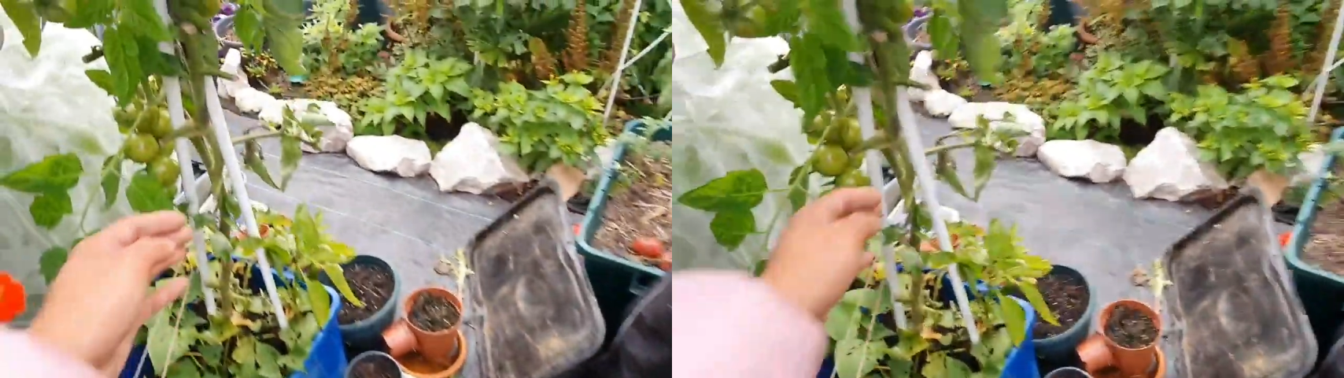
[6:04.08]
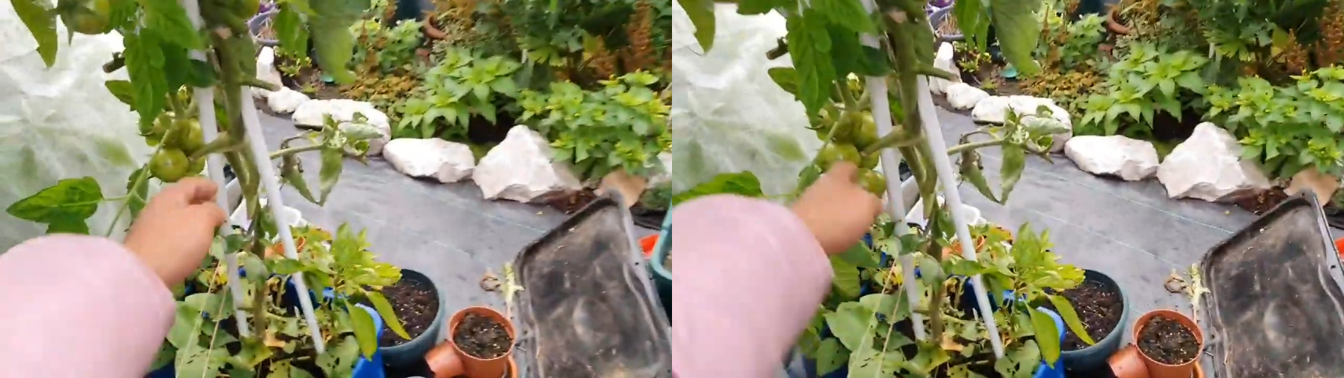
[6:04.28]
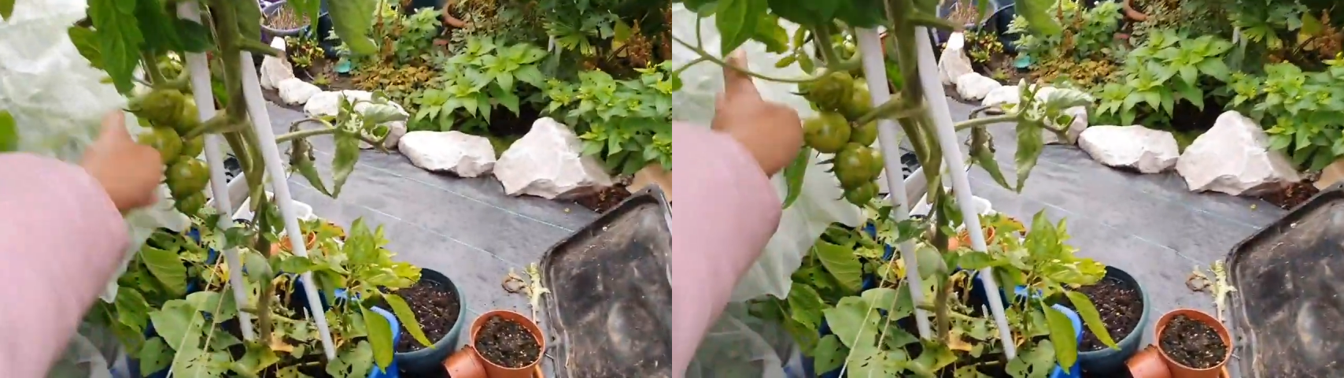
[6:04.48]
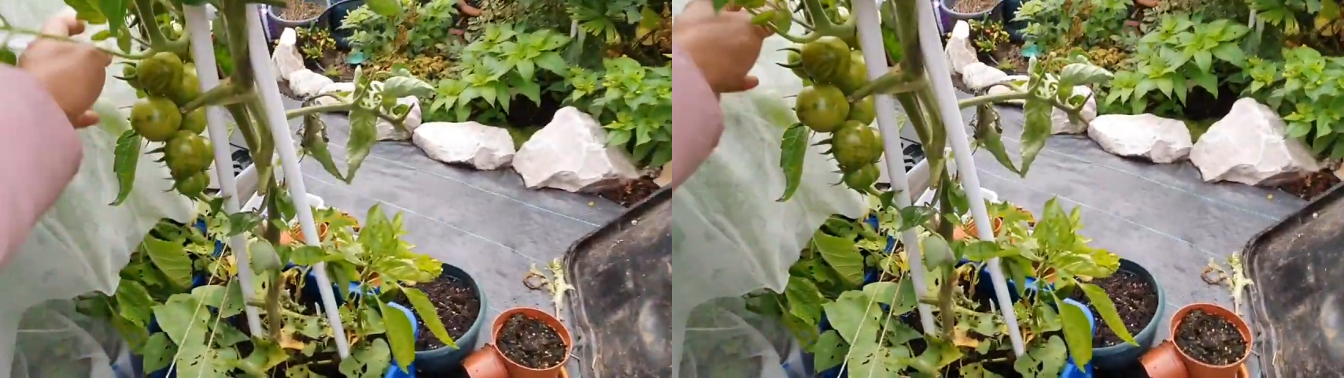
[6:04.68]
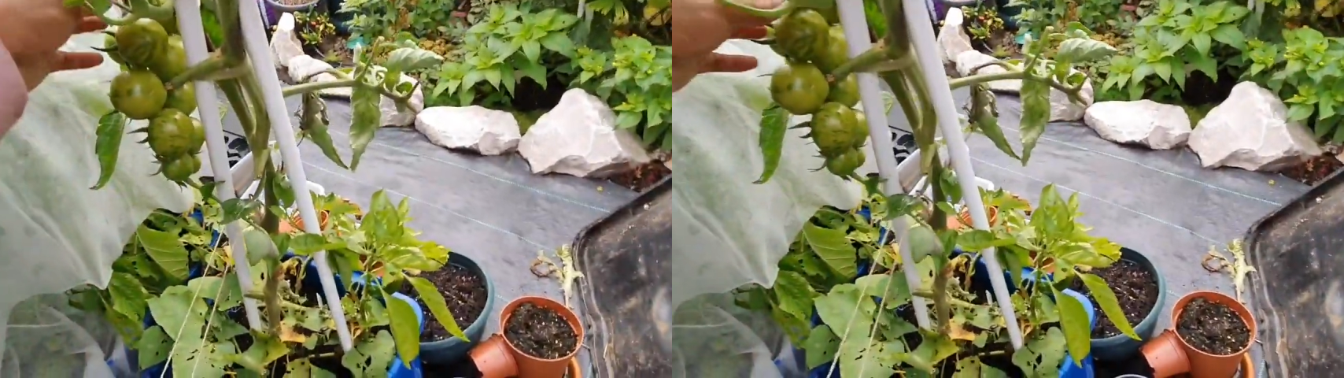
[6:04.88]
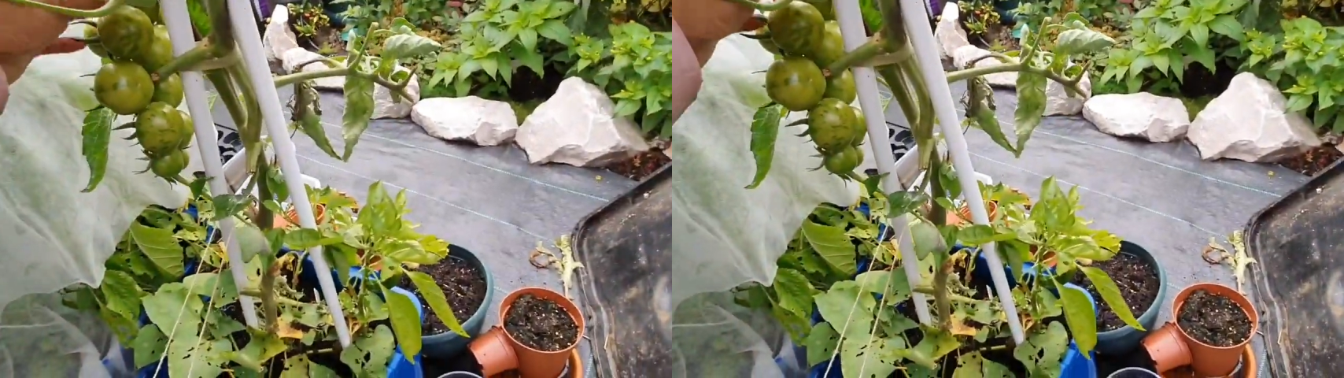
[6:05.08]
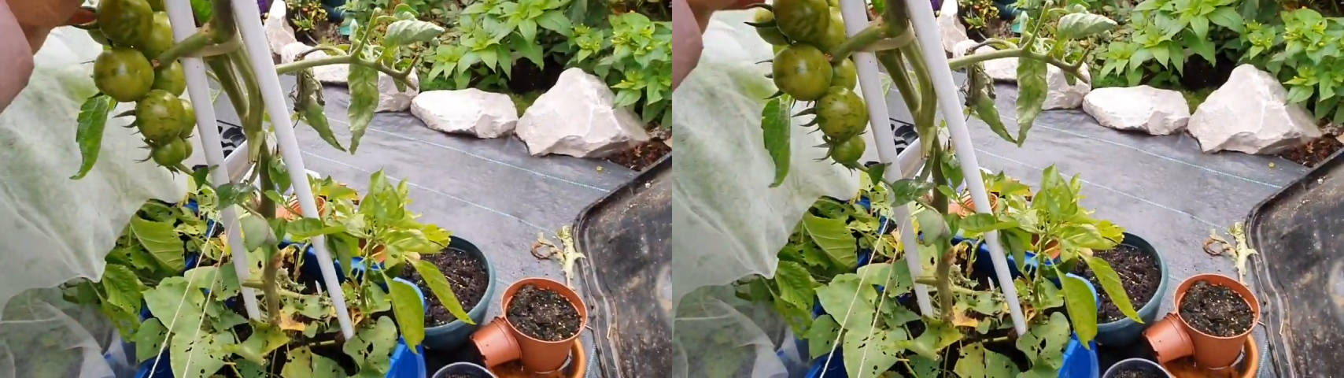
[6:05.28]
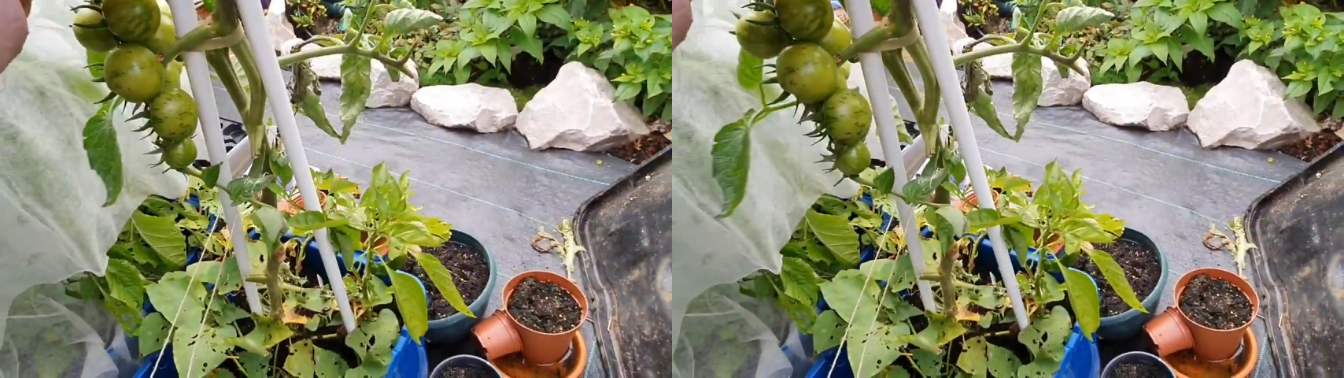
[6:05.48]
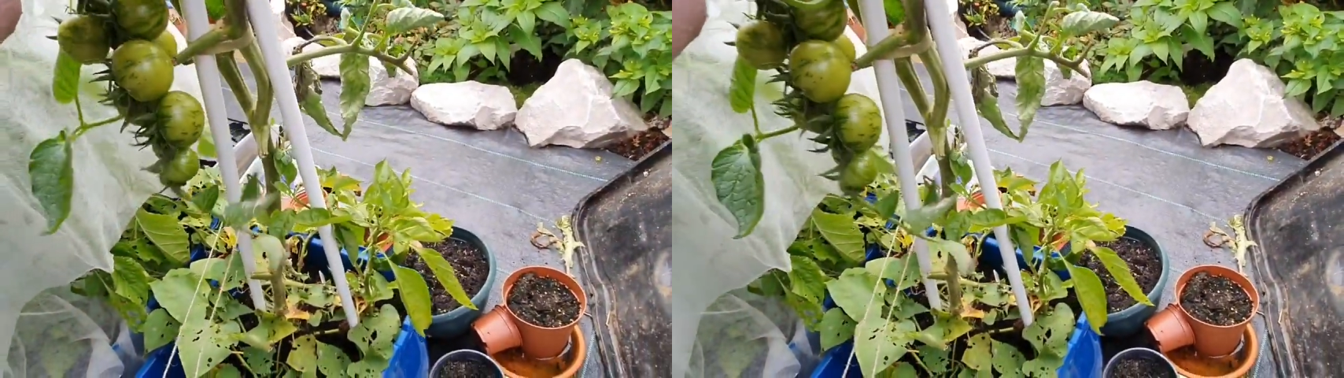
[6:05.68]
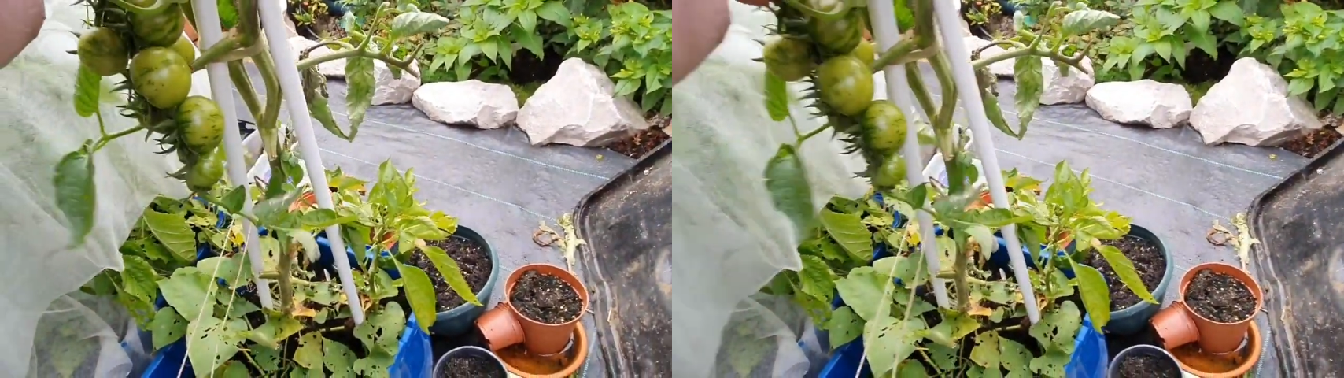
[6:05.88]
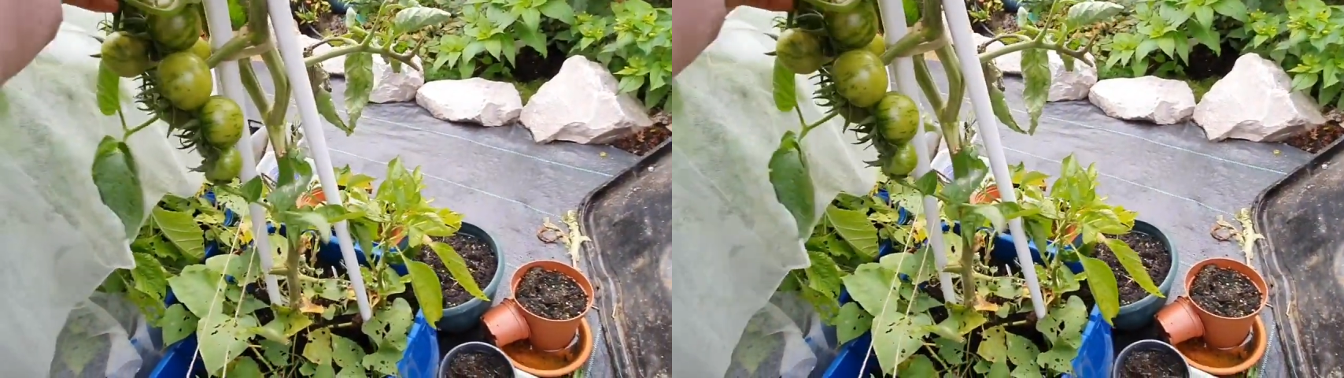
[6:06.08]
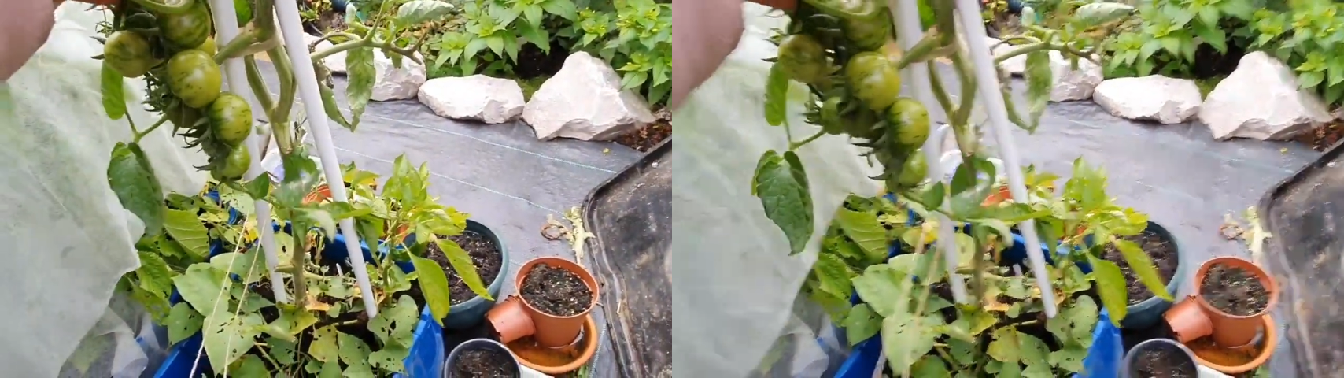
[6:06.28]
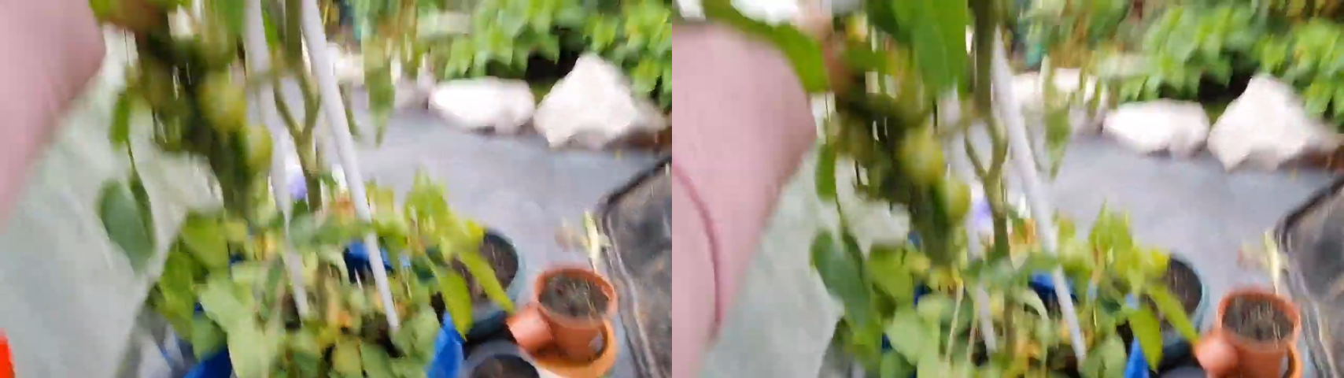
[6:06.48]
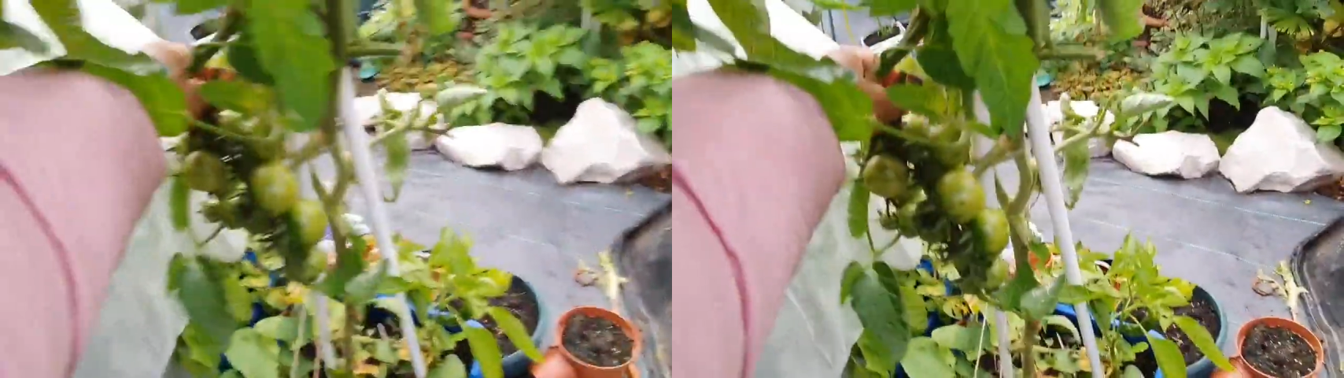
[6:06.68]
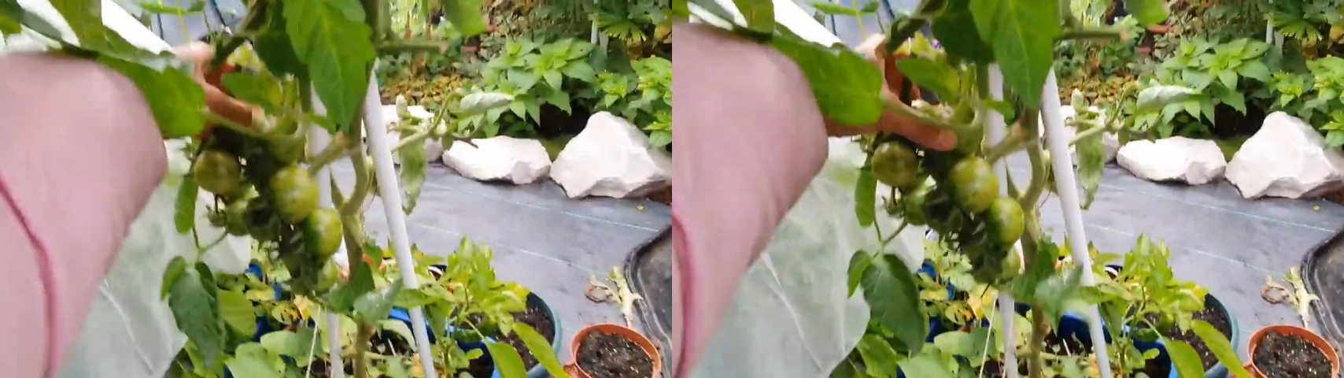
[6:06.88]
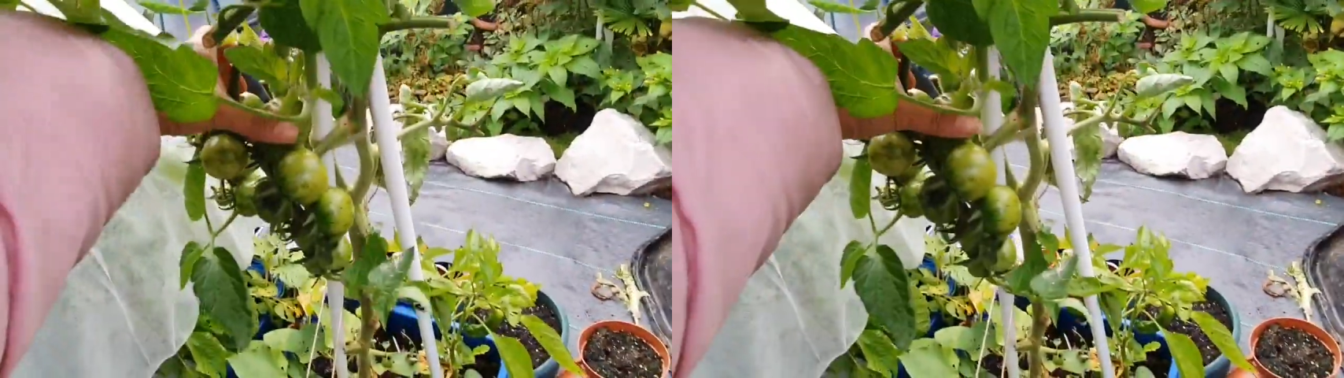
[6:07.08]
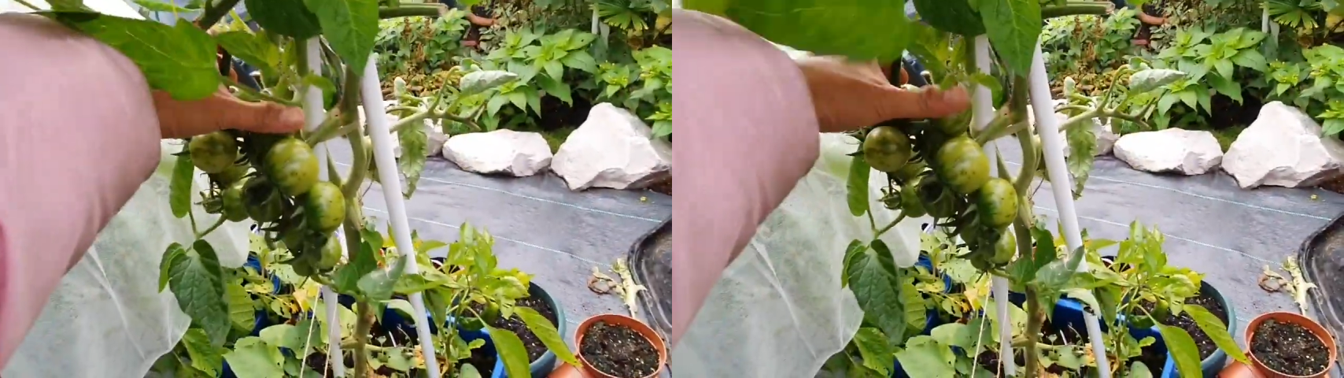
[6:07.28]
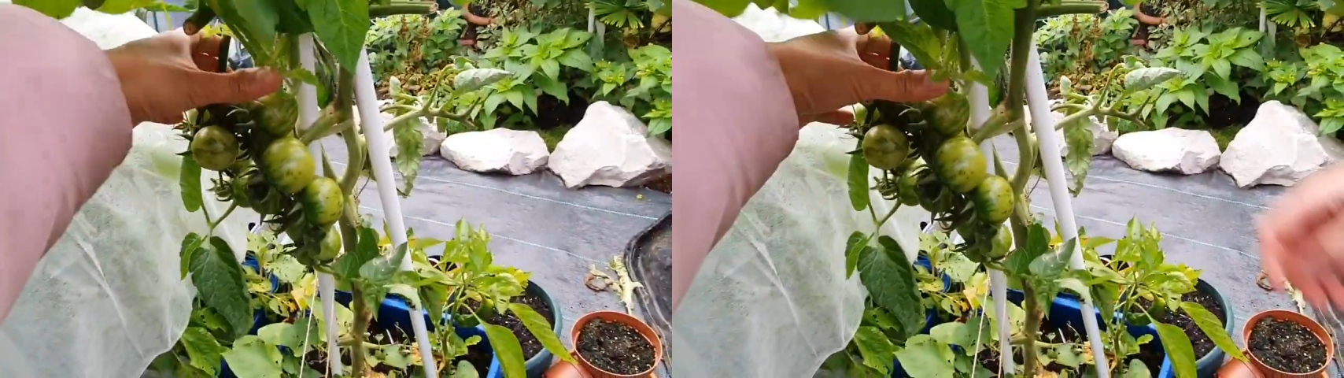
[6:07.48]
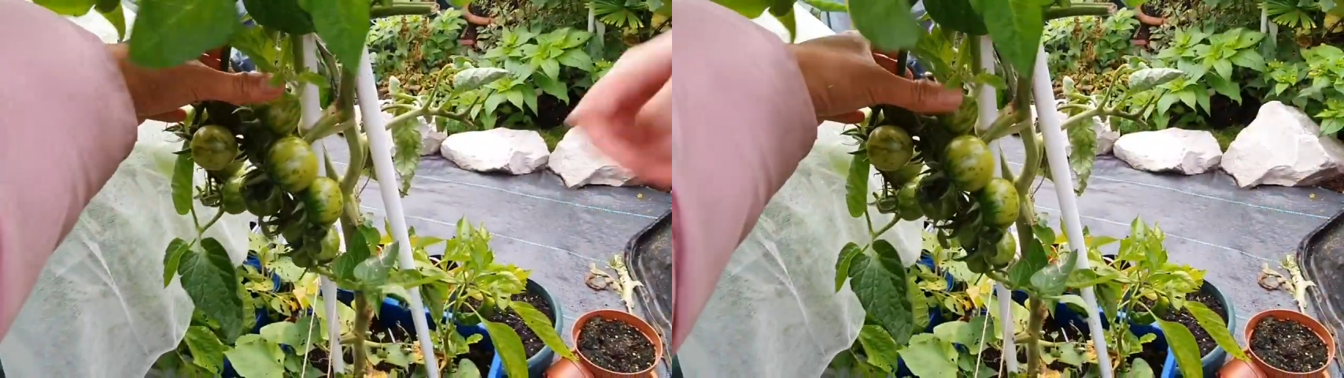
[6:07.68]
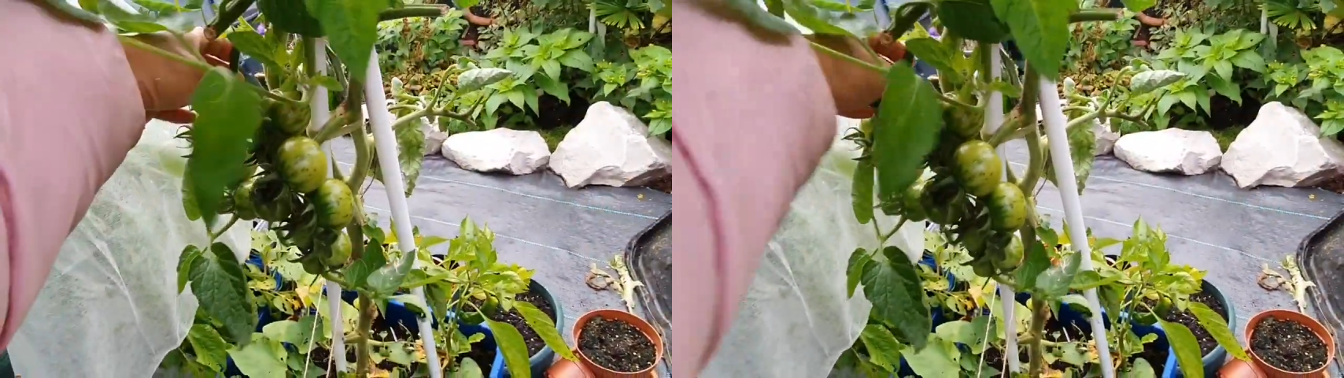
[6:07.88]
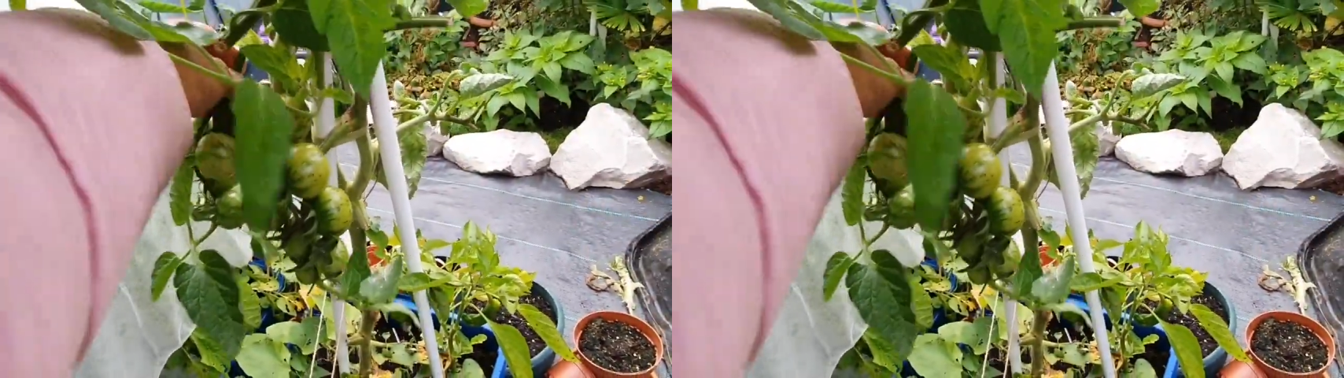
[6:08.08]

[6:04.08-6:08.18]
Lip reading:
Nobody's mouth can be seen.